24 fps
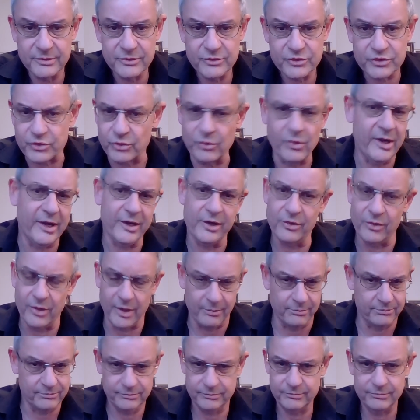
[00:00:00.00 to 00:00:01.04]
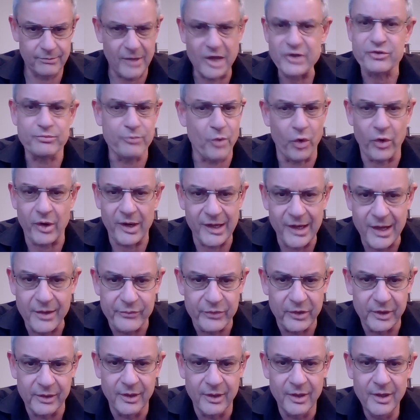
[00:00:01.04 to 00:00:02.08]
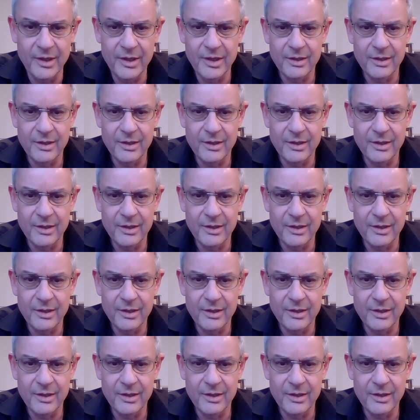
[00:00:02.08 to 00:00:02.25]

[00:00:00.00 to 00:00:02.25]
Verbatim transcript: Surely you are much more clever,